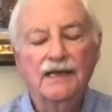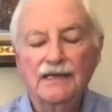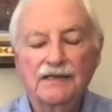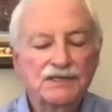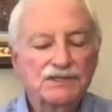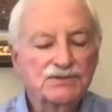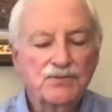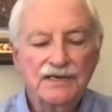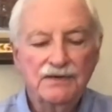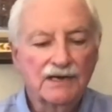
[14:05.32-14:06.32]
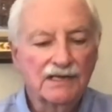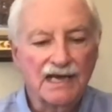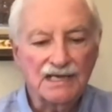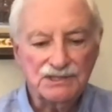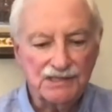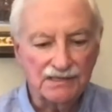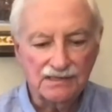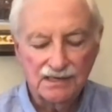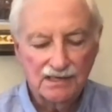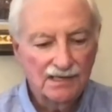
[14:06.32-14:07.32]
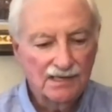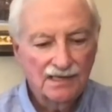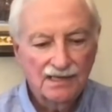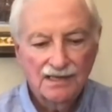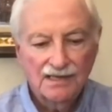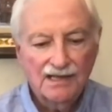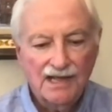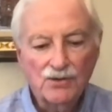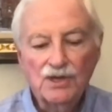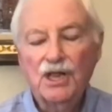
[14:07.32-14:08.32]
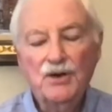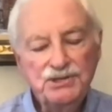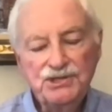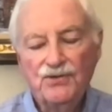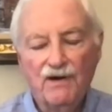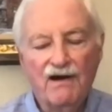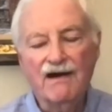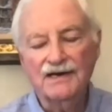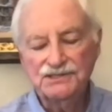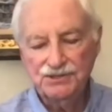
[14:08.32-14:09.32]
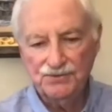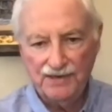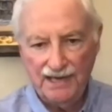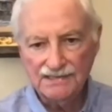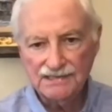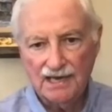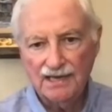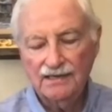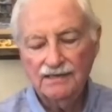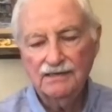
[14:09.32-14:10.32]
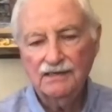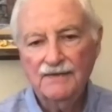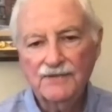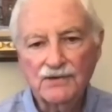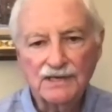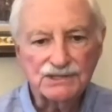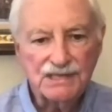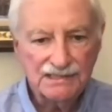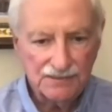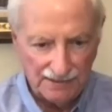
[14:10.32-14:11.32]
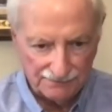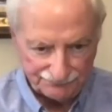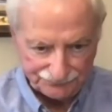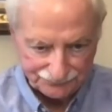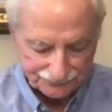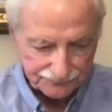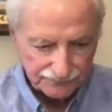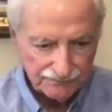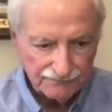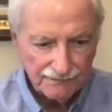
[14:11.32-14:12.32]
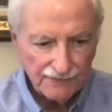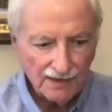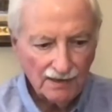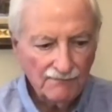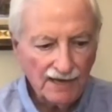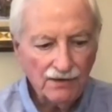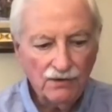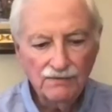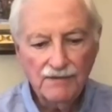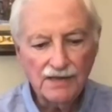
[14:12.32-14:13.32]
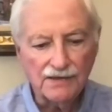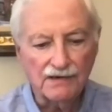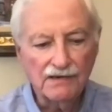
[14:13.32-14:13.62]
this is when you realize that how close you are to anti-immigrant sentiment. My own mother